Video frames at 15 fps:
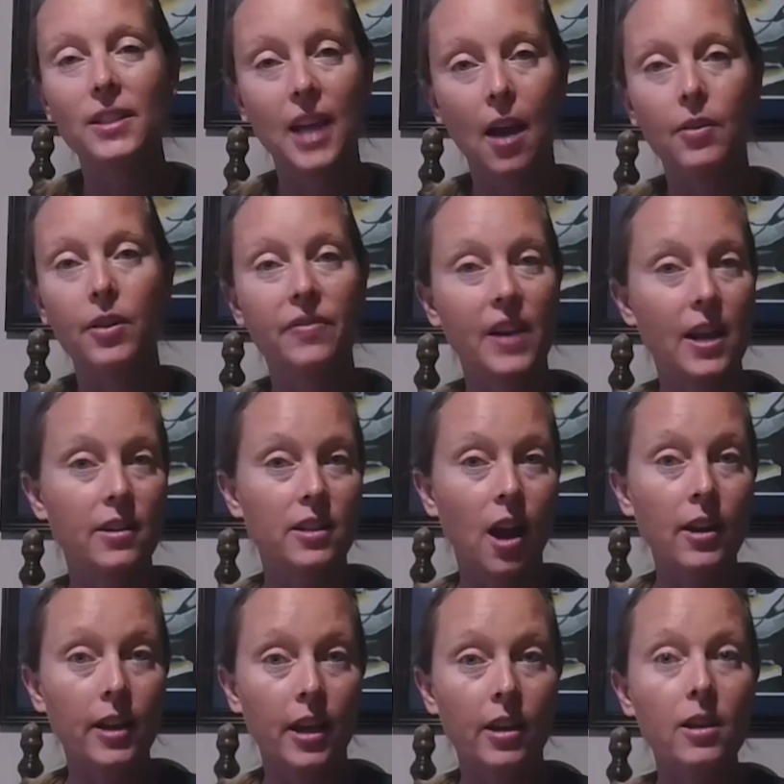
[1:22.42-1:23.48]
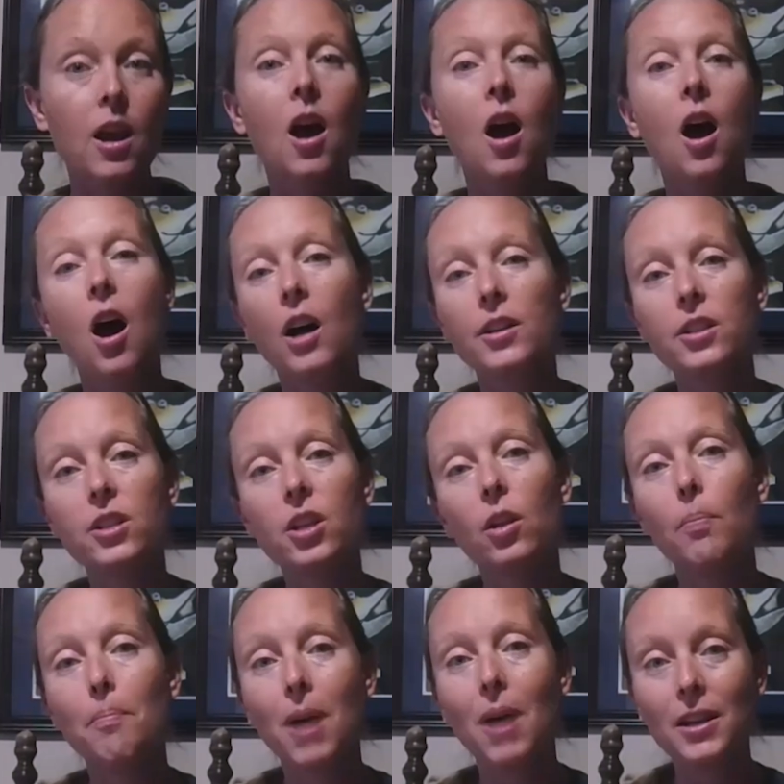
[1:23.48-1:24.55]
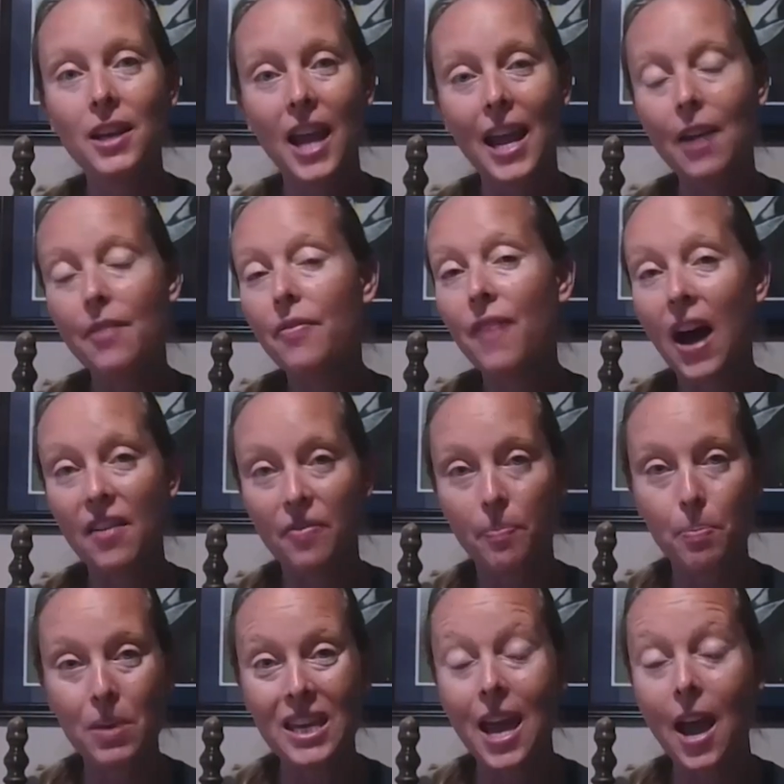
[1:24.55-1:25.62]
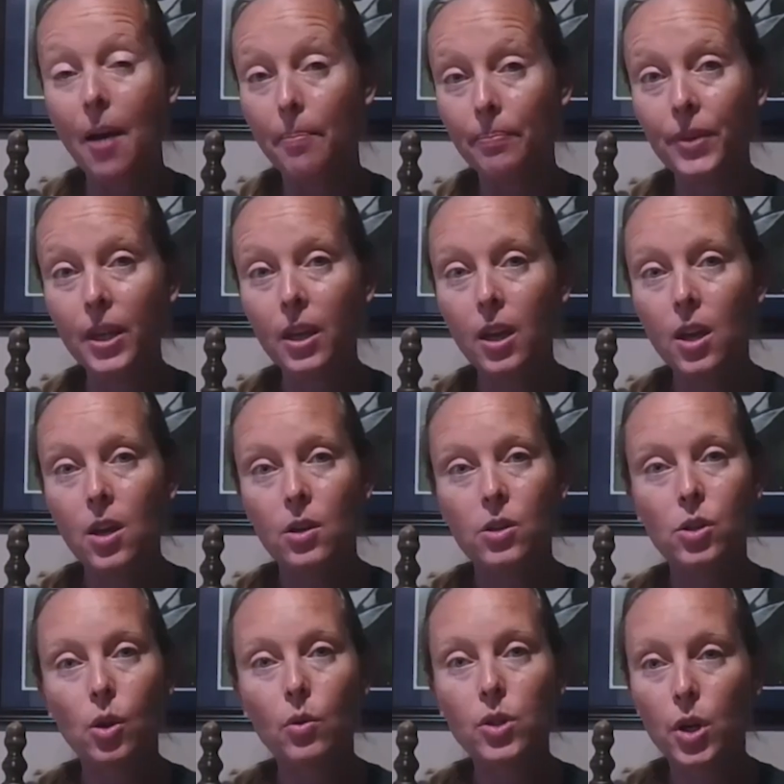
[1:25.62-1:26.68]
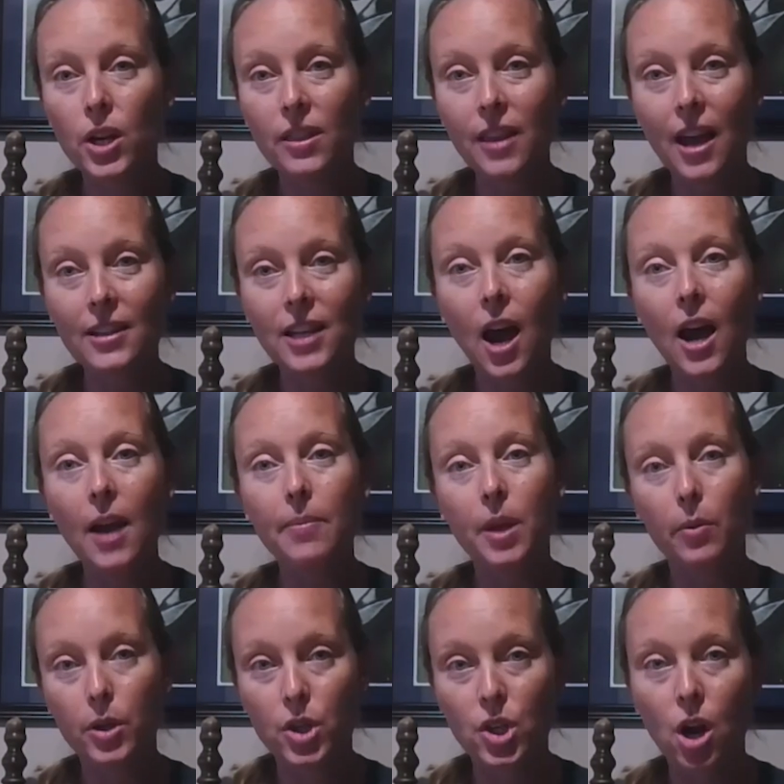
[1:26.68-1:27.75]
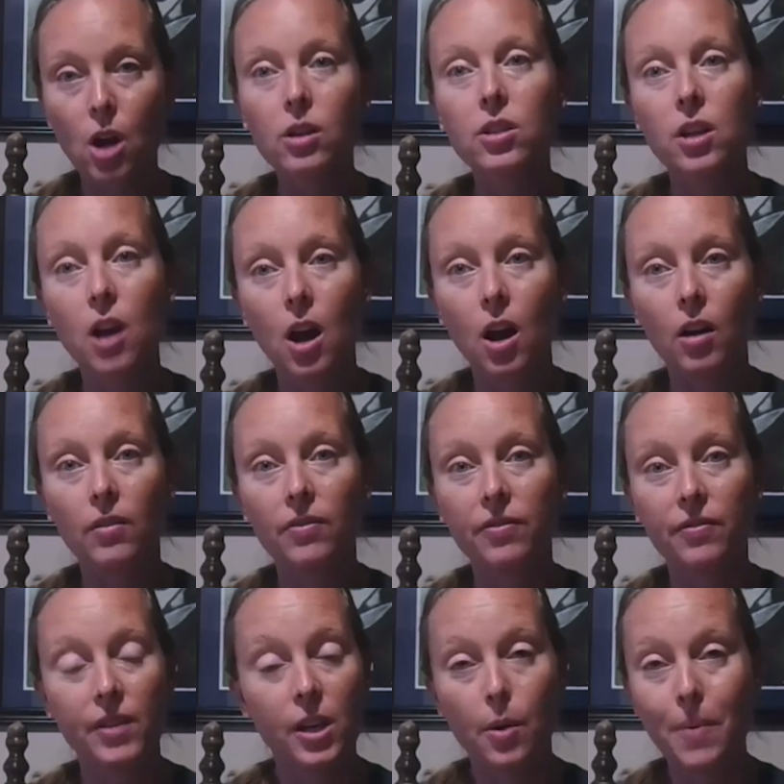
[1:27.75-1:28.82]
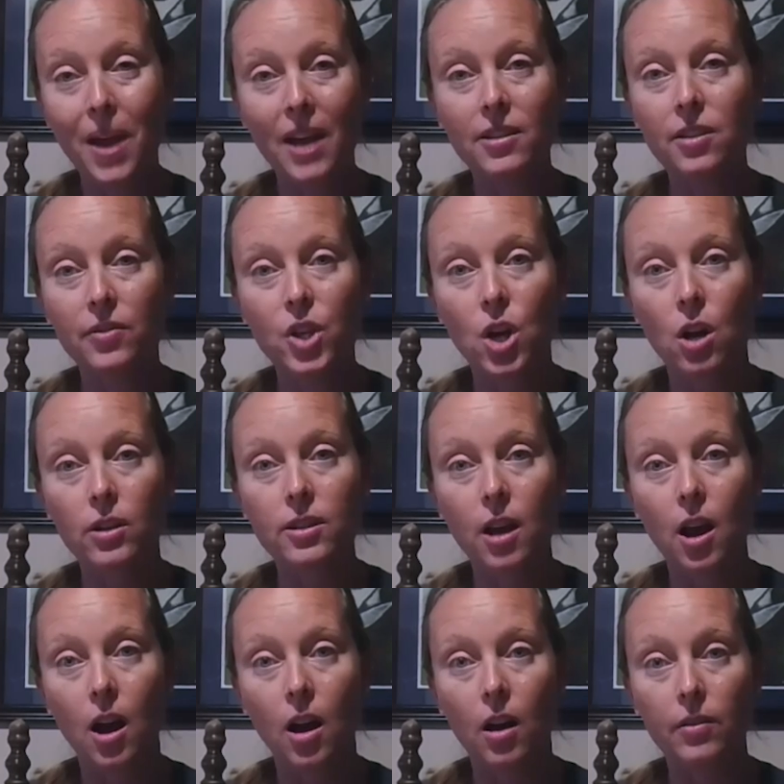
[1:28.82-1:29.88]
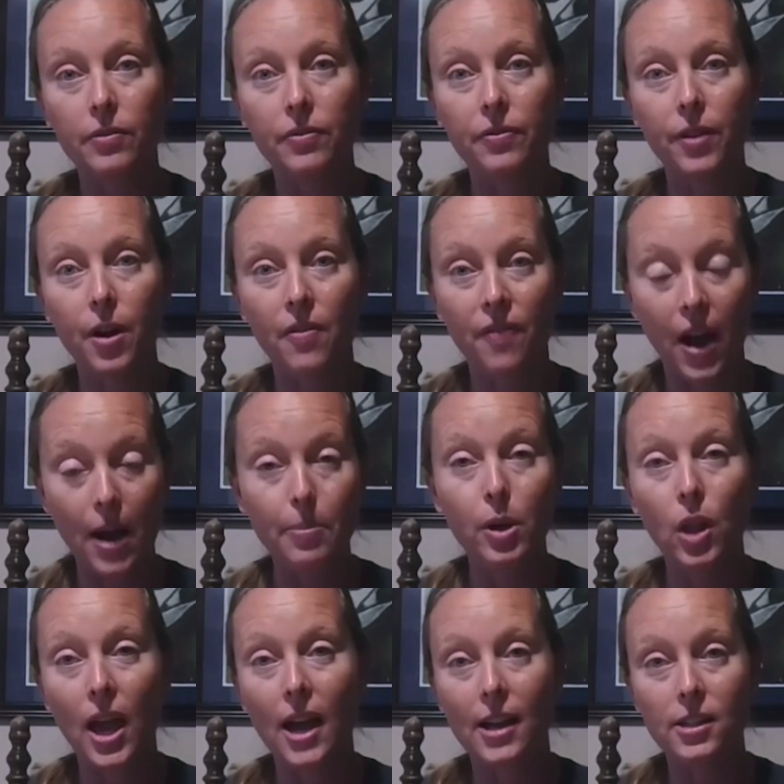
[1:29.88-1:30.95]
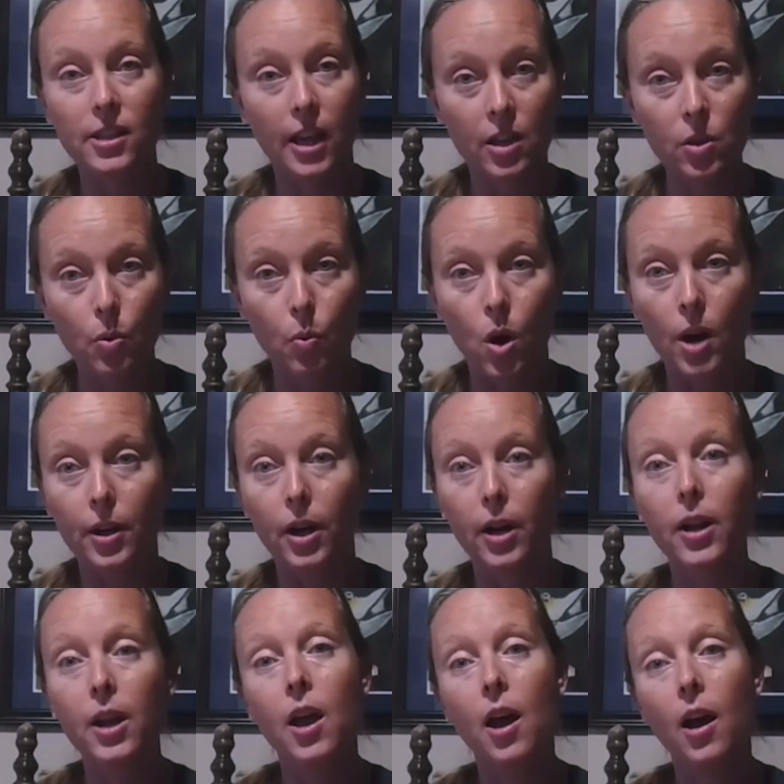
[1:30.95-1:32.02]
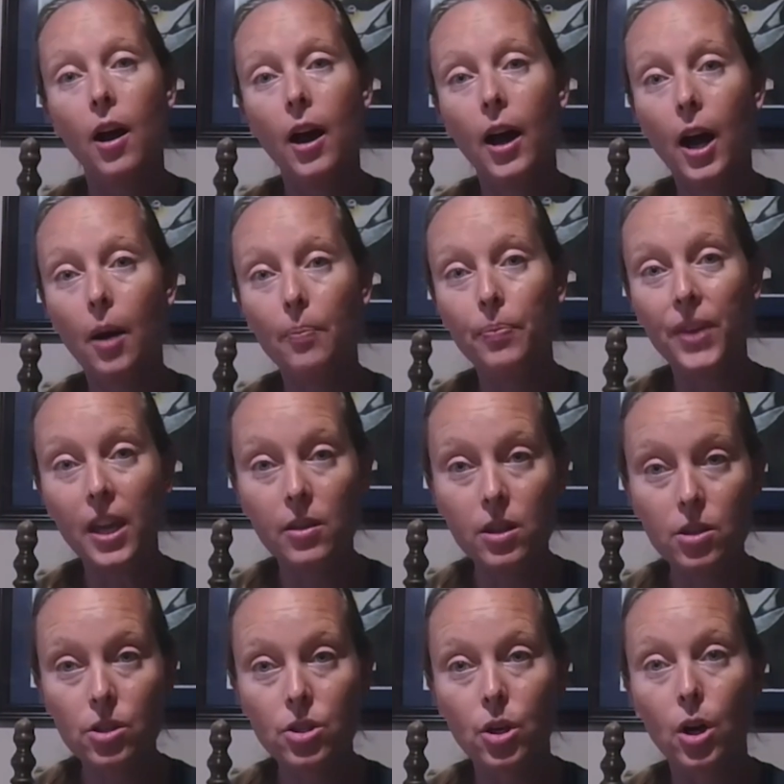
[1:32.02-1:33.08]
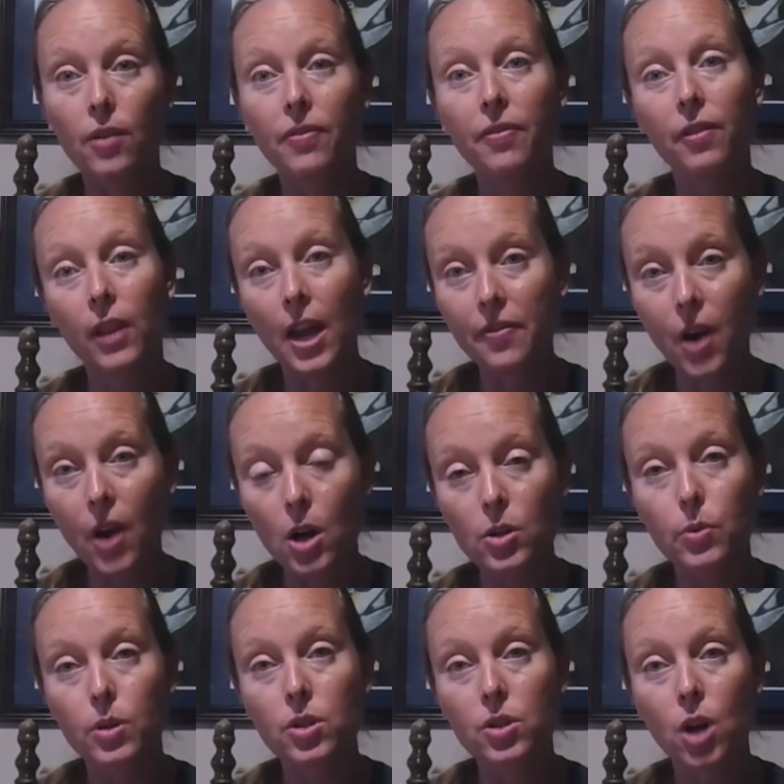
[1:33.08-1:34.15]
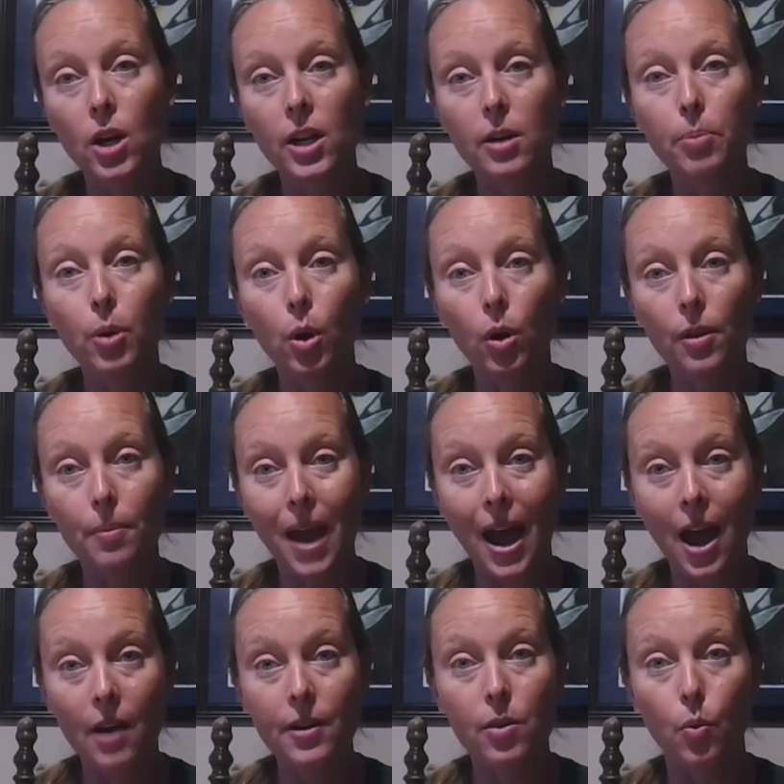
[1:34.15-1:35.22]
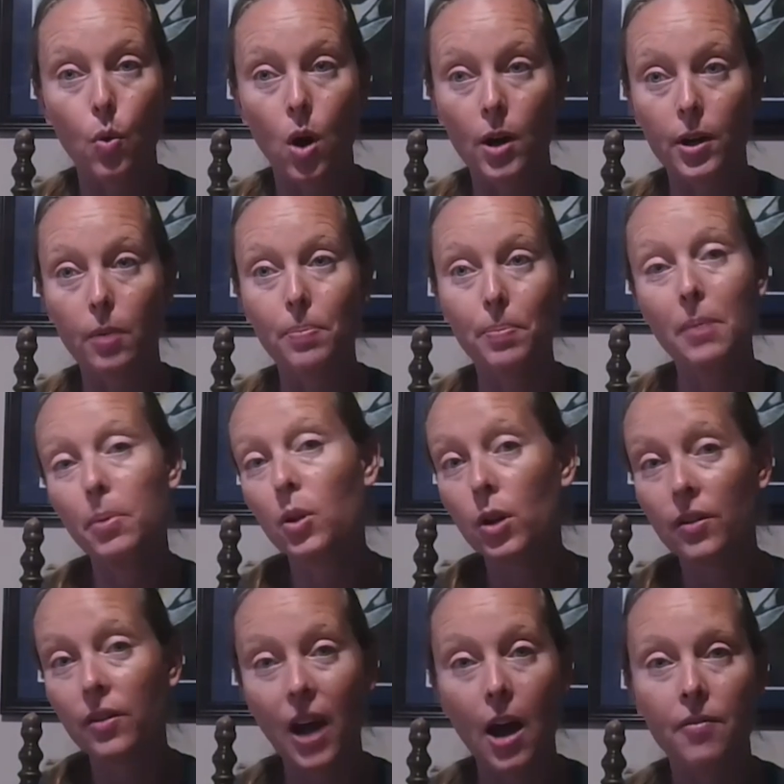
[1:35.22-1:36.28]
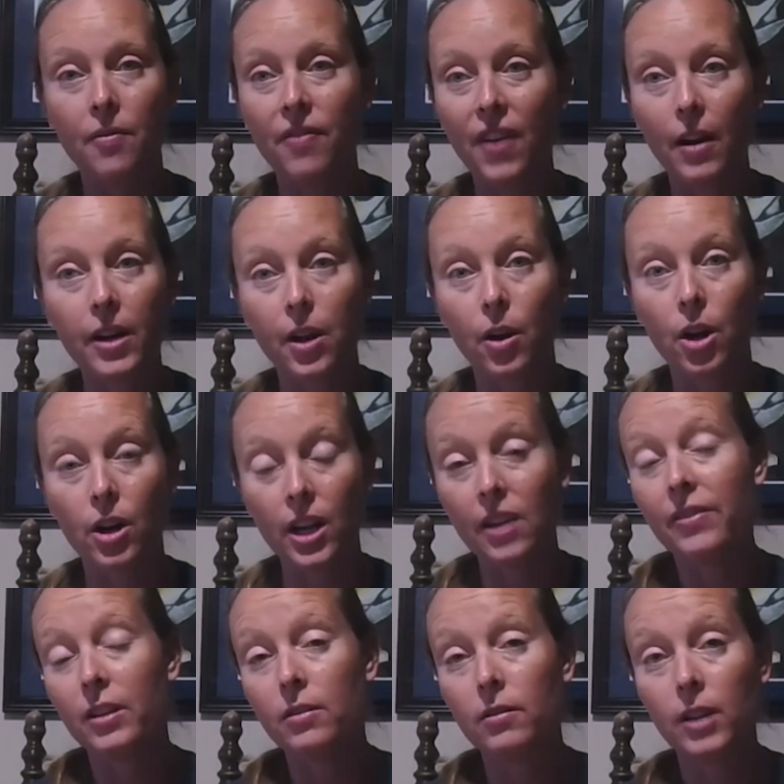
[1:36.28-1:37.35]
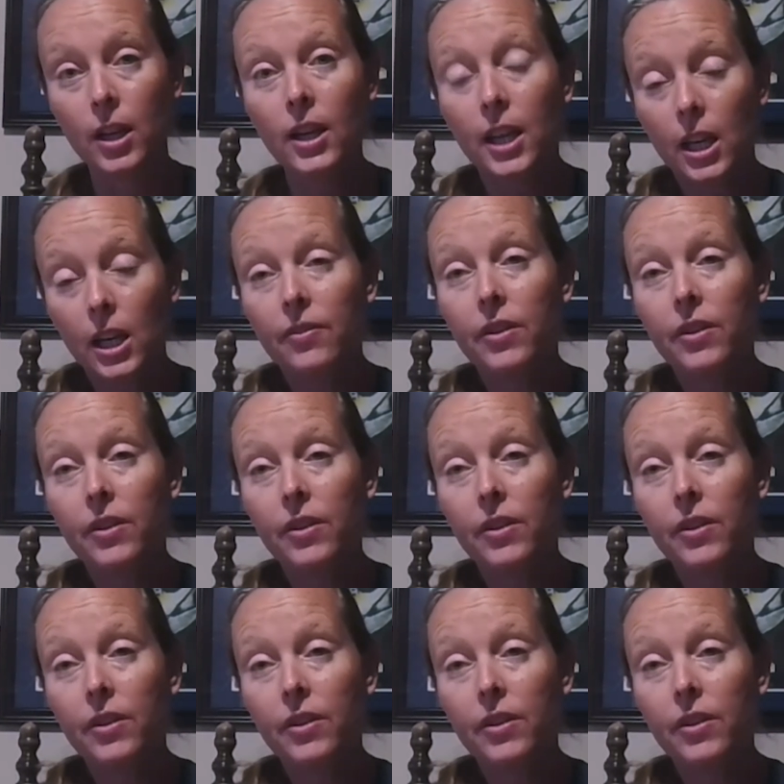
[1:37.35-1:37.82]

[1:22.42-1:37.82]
the town of Nantucket until Monday at 5 p.m. So during that time, there were chunks of, massive chunks of fiberglass in the water, in the surf. Lifeguards were starting to pull them out of the water. People could have gotten very hurt, even